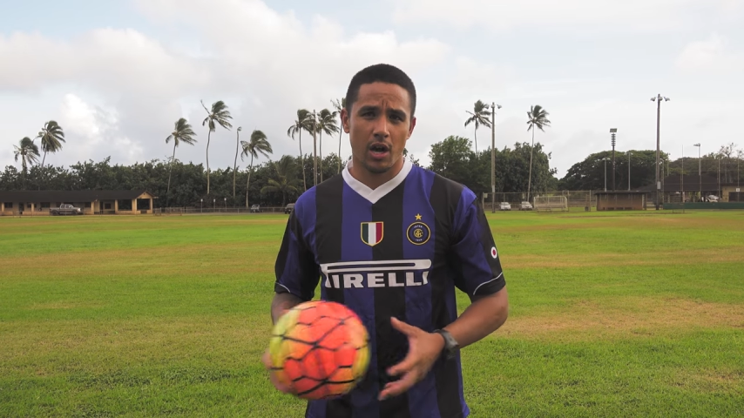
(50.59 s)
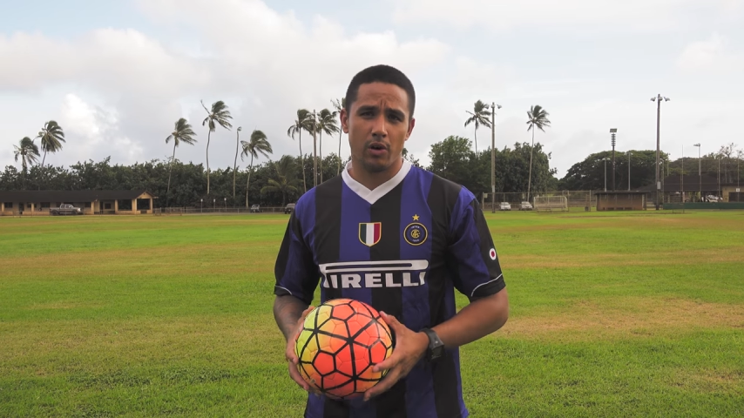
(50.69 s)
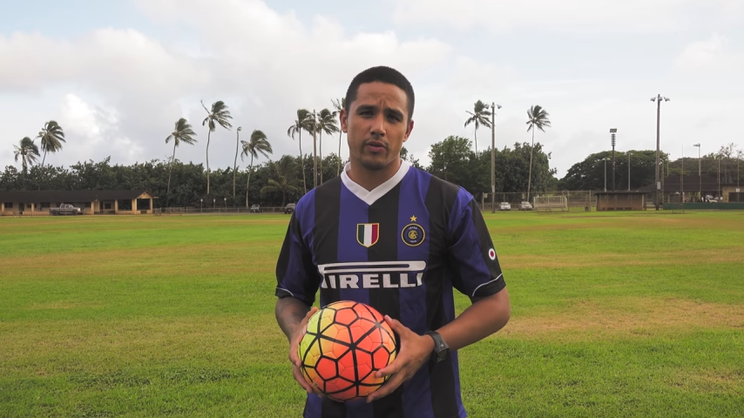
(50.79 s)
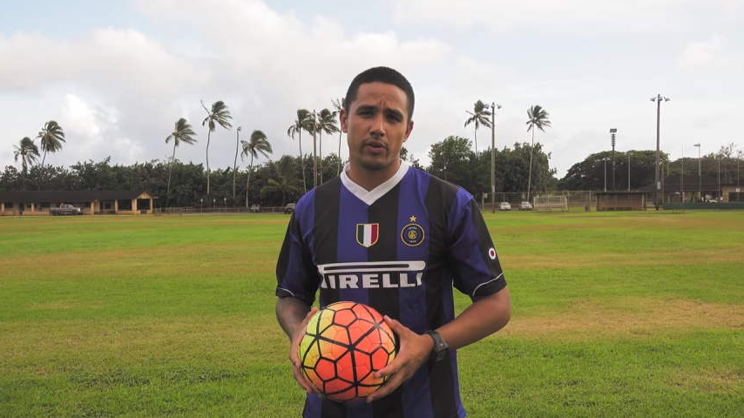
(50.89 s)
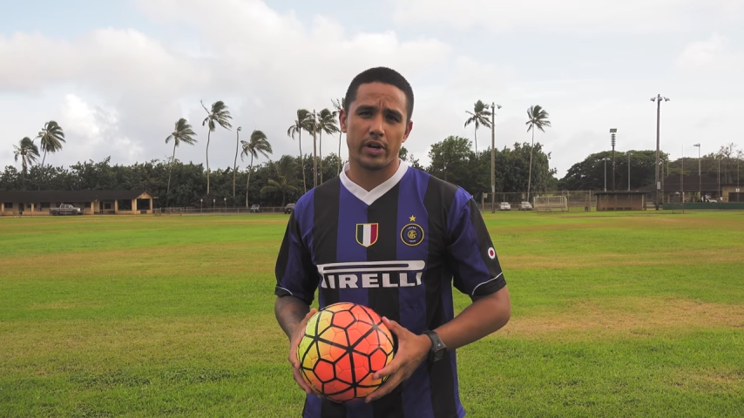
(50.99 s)

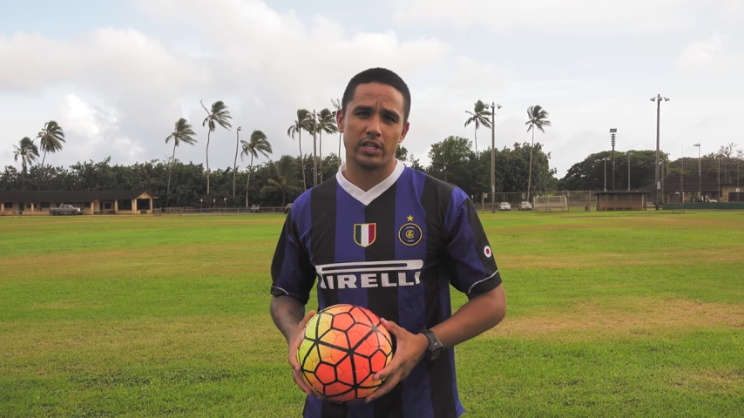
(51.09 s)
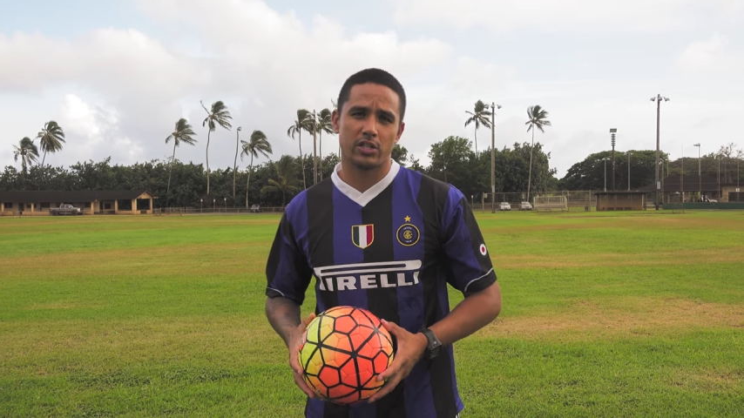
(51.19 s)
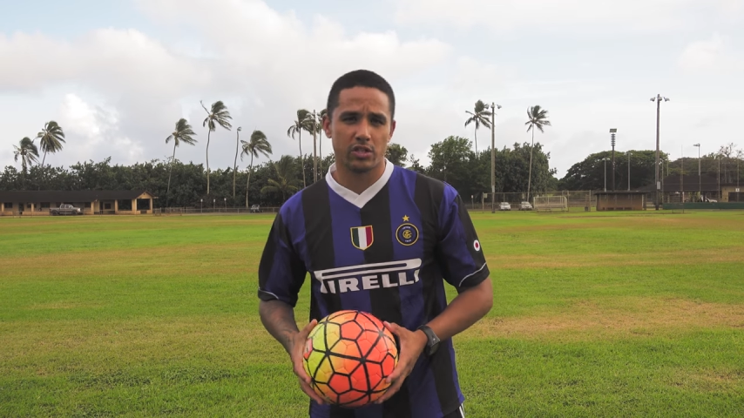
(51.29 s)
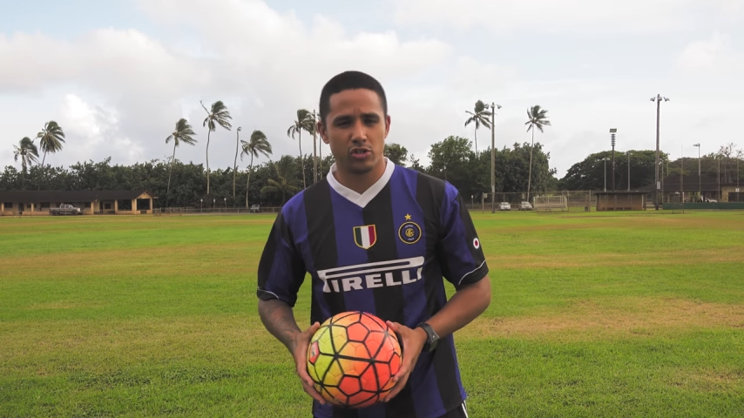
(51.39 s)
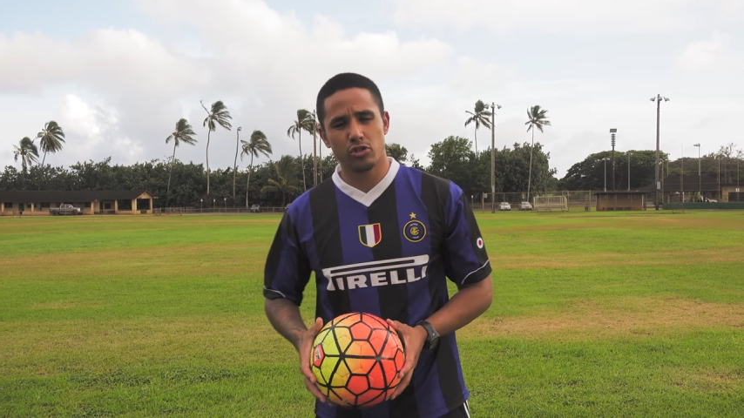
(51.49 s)
However,
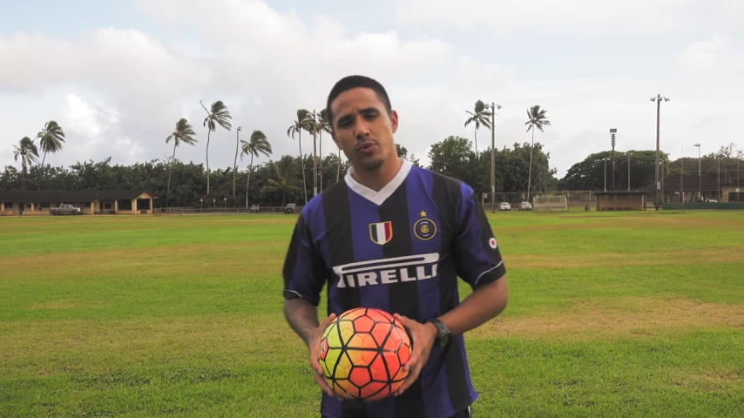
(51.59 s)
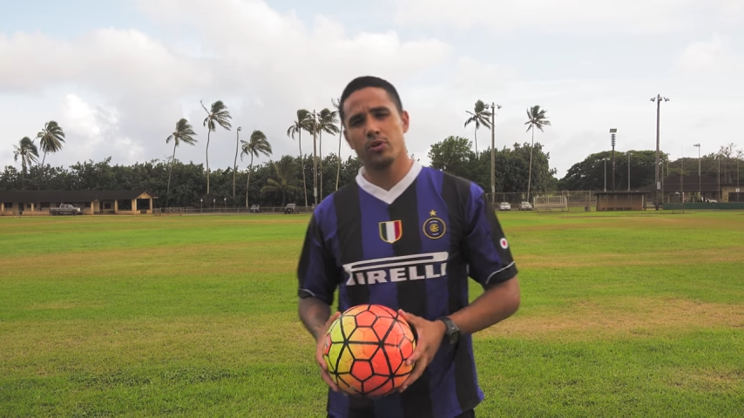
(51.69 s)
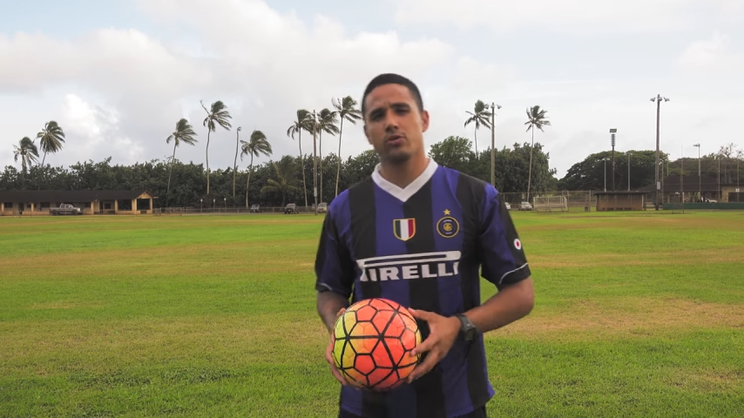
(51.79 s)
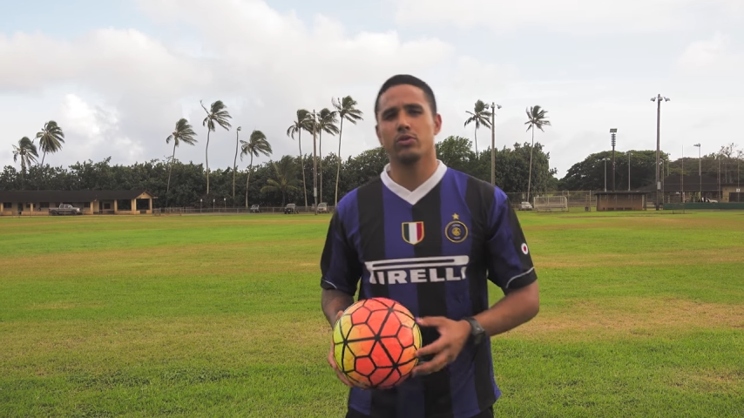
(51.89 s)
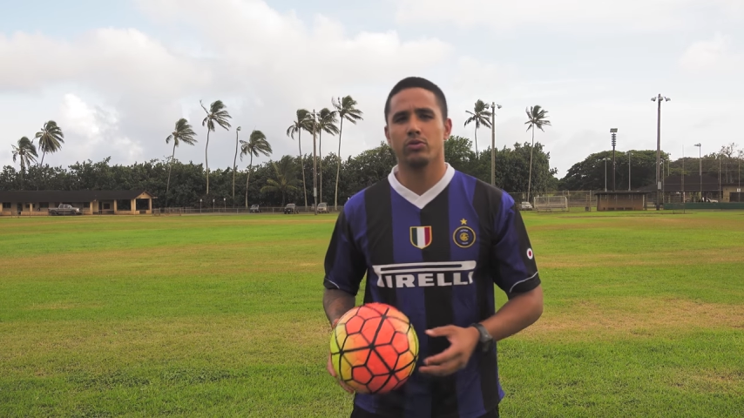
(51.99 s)
it's super
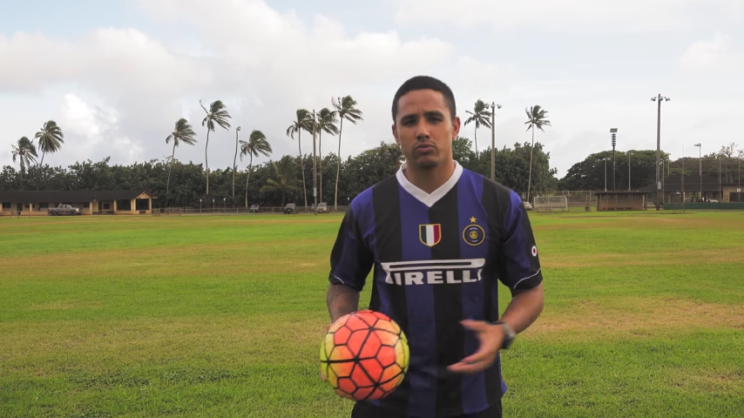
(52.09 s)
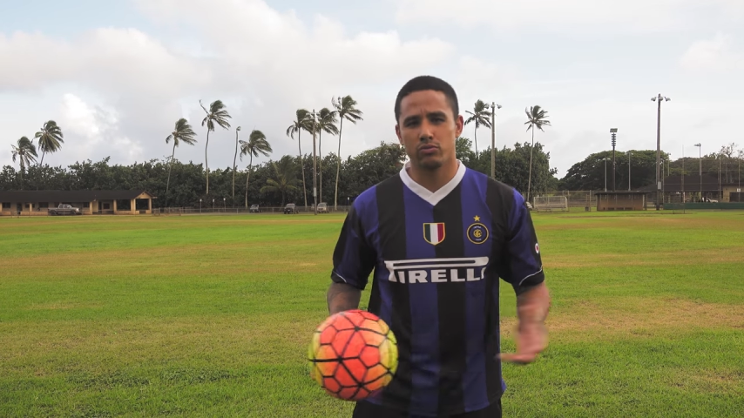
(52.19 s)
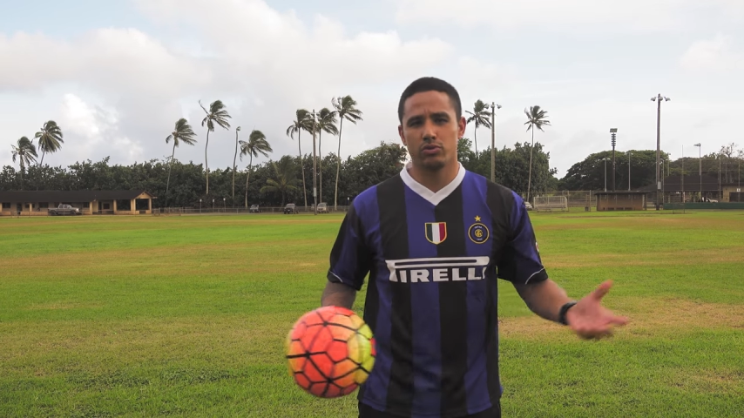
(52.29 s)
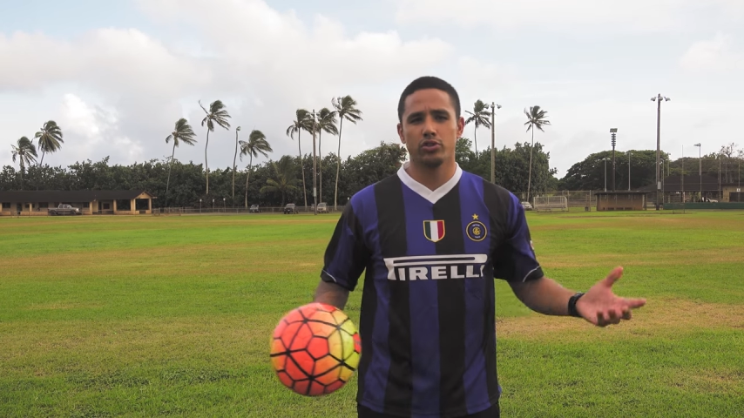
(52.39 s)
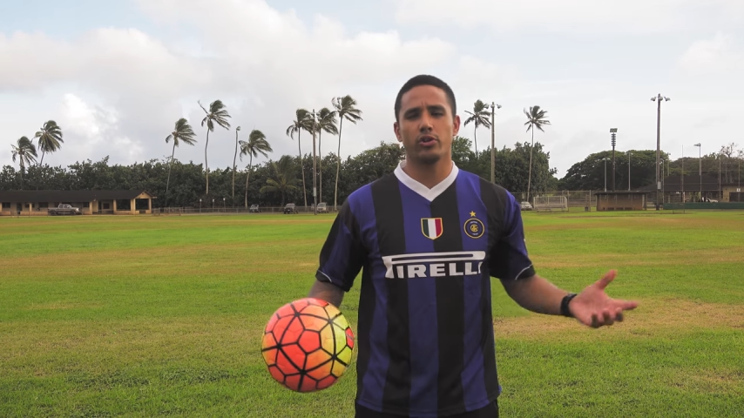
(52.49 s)
cool to
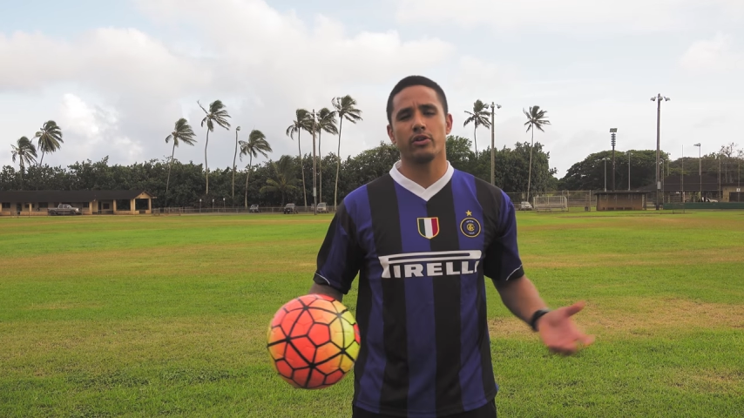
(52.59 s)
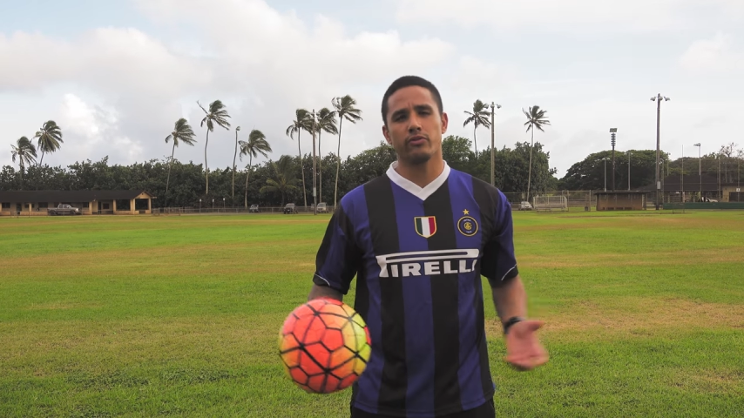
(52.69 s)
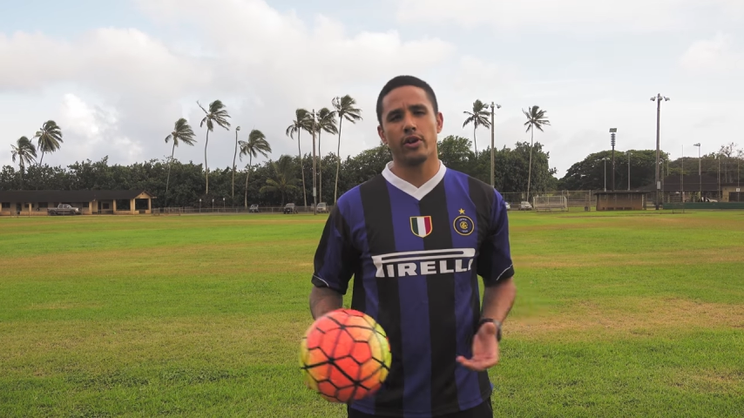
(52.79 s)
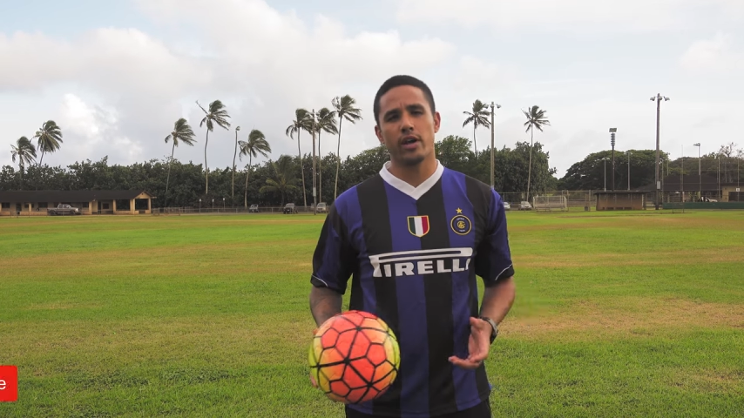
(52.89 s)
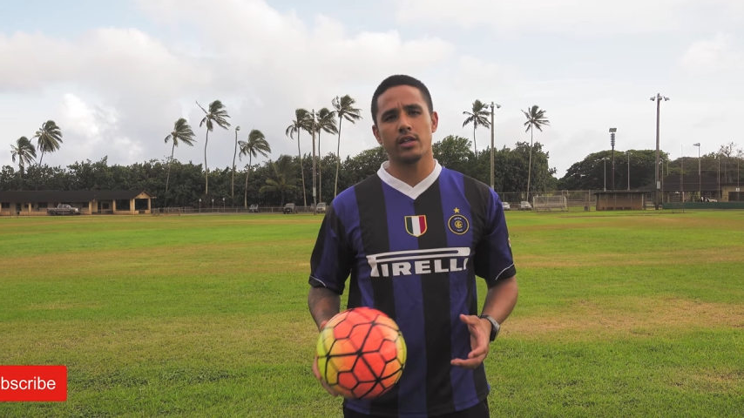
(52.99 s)
show your
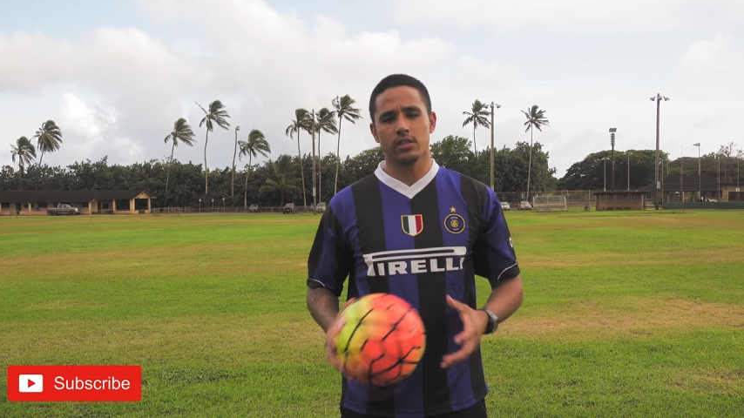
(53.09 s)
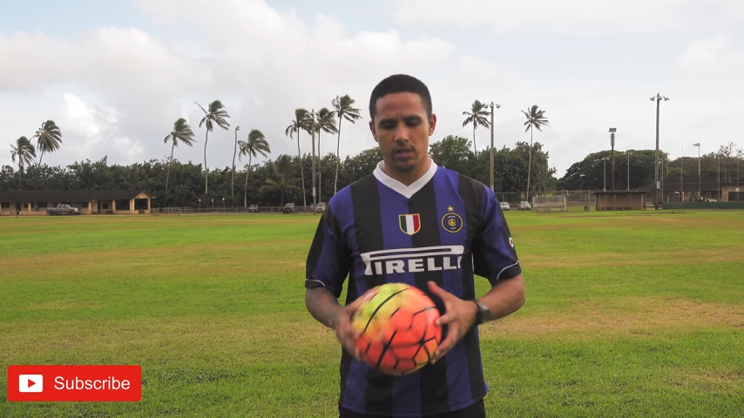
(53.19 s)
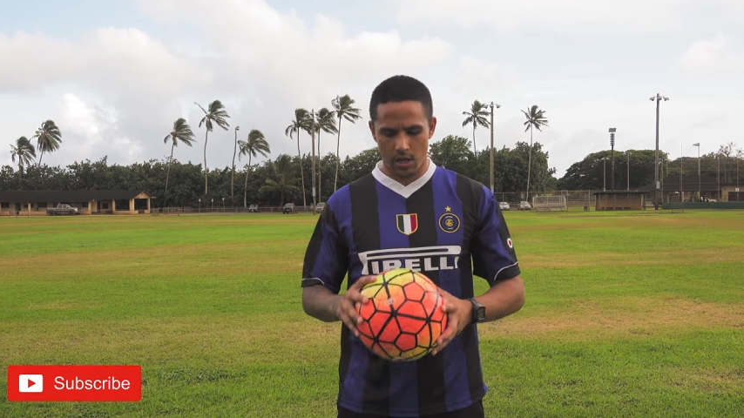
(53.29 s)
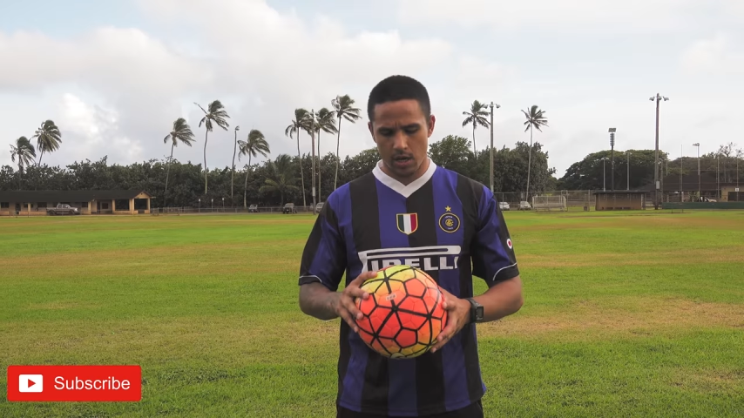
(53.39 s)
friends,